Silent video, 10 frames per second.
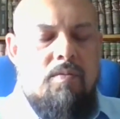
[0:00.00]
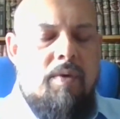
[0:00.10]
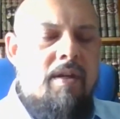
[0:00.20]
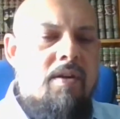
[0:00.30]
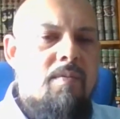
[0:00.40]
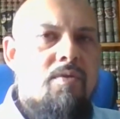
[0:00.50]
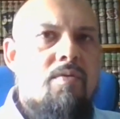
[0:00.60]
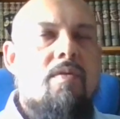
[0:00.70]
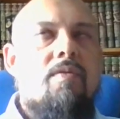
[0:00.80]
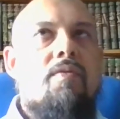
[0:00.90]
When it comes
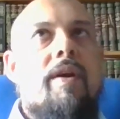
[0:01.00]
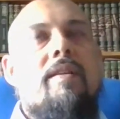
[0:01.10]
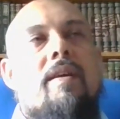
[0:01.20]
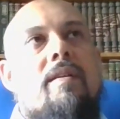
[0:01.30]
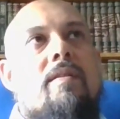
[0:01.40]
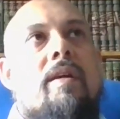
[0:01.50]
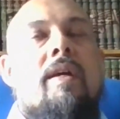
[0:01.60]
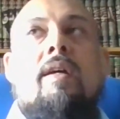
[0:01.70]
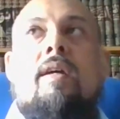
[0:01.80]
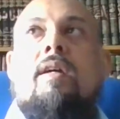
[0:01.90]
to the threat, that,
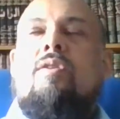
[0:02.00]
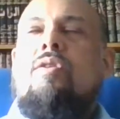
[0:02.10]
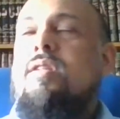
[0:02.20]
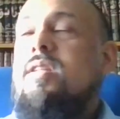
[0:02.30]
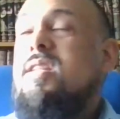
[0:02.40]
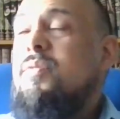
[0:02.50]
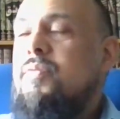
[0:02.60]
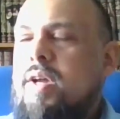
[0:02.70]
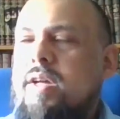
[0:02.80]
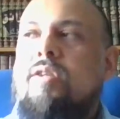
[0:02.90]
you know, this is
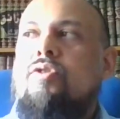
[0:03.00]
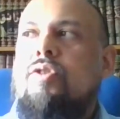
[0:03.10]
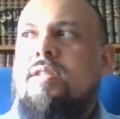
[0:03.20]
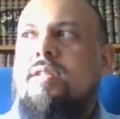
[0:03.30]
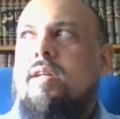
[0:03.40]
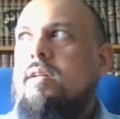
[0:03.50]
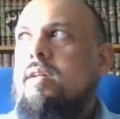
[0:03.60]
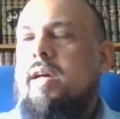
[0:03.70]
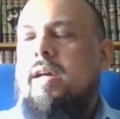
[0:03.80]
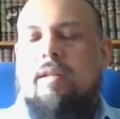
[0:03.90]
very interesting,
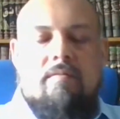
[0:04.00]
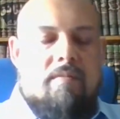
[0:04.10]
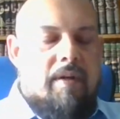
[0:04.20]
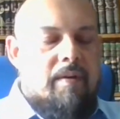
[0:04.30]
and